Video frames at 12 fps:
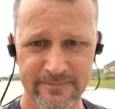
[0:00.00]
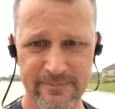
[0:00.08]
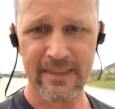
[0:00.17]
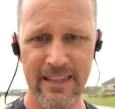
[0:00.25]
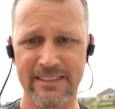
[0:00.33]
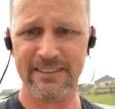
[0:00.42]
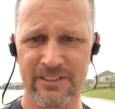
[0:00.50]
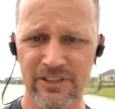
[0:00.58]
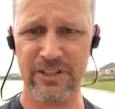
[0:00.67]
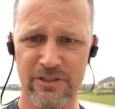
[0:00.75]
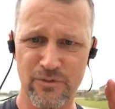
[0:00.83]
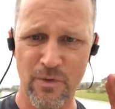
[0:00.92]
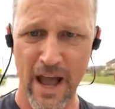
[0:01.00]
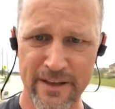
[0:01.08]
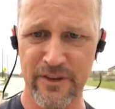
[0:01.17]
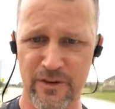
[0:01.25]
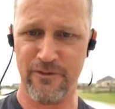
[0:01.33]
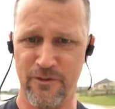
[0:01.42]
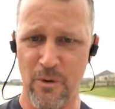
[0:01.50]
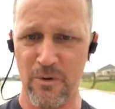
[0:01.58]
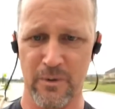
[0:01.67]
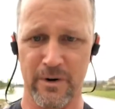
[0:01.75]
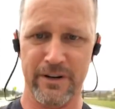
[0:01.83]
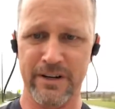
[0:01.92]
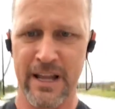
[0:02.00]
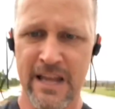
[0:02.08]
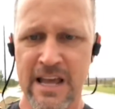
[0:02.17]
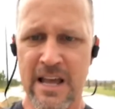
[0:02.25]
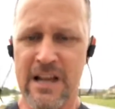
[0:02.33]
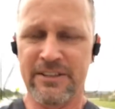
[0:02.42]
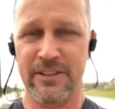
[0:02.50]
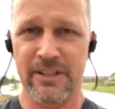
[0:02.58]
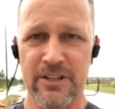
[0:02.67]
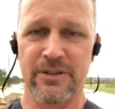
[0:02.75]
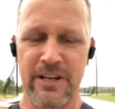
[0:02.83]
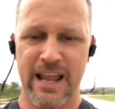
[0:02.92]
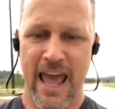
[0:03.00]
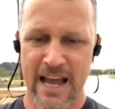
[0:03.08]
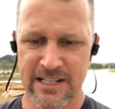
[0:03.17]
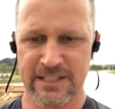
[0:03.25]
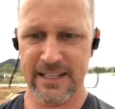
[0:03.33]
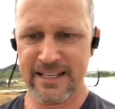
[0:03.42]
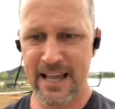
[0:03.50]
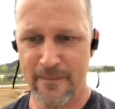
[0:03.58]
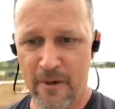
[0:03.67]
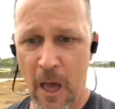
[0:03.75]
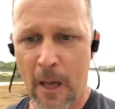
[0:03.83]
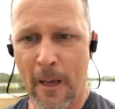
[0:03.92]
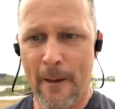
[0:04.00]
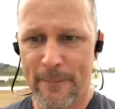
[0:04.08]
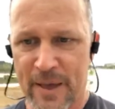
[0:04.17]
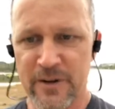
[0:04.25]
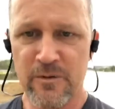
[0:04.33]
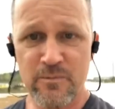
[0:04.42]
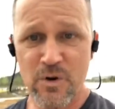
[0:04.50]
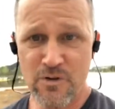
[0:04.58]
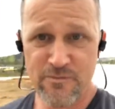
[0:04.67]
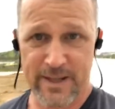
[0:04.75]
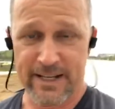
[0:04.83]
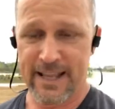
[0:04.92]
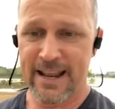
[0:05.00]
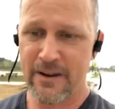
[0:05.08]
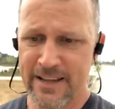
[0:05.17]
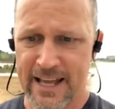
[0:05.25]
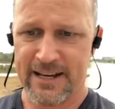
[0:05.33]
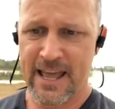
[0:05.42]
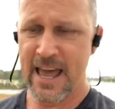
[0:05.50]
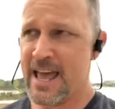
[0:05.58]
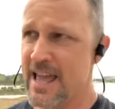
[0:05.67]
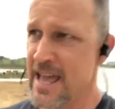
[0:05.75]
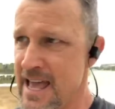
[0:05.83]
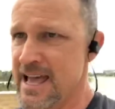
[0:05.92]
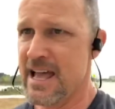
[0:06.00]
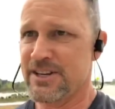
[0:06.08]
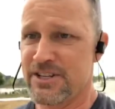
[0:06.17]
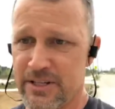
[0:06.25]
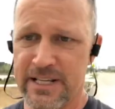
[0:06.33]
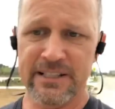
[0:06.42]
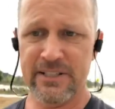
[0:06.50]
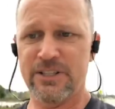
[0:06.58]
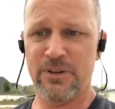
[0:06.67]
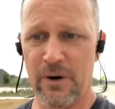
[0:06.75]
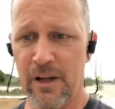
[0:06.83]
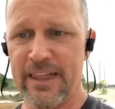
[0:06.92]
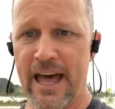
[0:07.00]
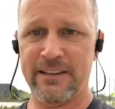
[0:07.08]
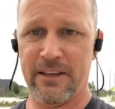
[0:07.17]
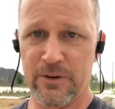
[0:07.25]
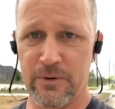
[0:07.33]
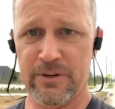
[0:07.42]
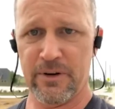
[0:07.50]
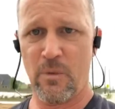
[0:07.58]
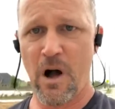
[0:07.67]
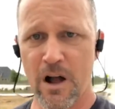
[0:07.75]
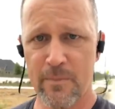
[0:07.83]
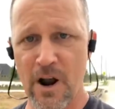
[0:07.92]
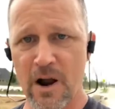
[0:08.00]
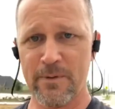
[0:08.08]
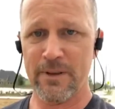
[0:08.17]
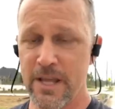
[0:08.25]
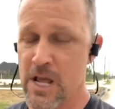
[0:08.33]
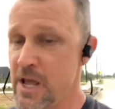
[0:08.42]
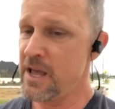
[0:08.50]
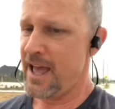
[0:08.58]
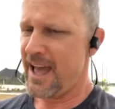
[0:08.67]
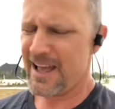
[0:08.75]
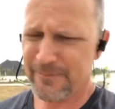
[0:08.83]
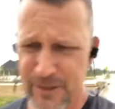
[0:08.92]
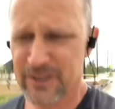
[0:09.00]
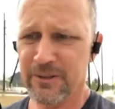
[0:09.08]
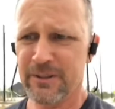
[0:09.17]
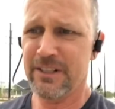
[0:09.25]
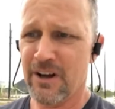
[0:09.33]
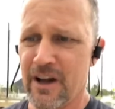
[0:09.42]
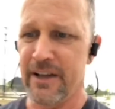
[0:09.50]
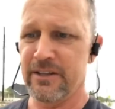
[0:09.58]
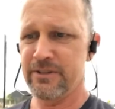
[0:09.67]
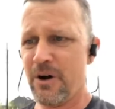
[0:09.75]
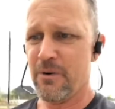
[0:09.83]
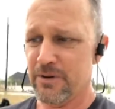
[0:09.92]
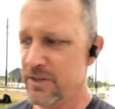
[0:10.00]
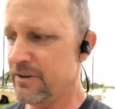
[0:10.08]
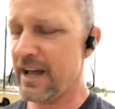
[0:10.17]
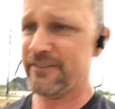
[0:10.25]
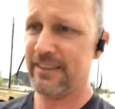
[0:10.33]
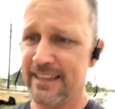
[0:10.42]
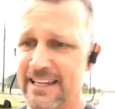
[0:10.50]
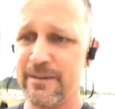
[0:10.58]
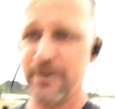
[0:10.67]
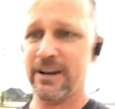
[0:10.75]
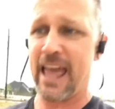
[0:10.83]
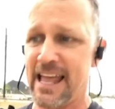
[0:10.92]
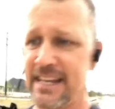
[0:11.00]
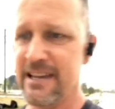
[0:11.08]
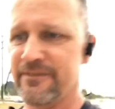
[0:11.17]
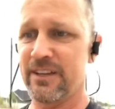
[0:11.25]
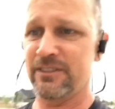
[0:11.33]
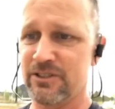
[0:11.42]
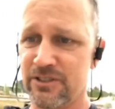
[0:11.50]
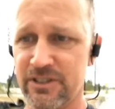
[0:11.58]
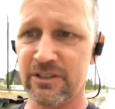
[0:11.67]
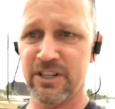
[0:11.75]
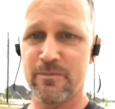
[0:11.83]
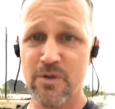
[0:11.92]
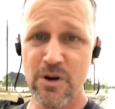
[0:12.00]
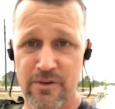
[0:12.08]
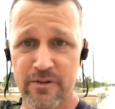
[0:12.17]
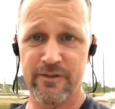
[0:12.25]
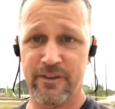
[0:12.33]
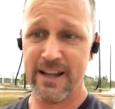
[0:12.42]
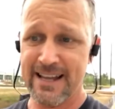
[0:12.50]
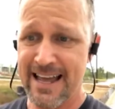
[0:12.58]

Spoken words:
This is going to drive you forward so that you can actually get better movement. Now again, do you need to do all that in order to walk properly? Absolutely not. You don't. You don't have to think about any of this. You're still going to move, right?